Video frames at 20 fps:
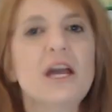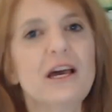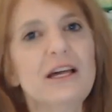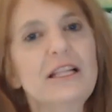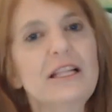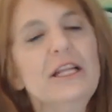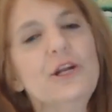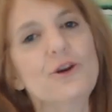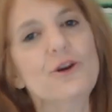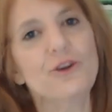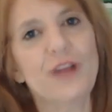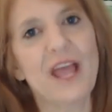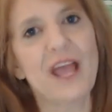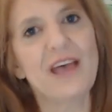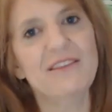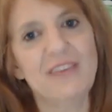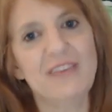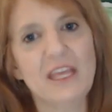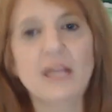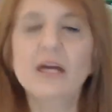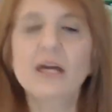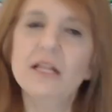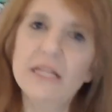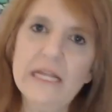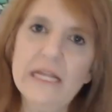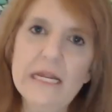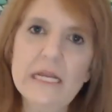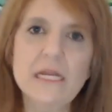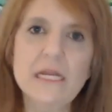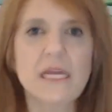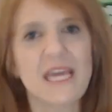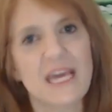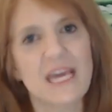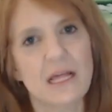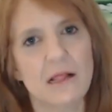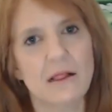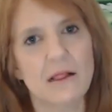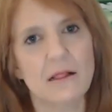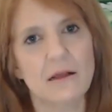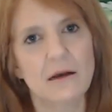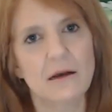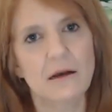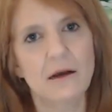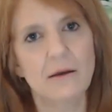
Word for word: cleared as a clean kill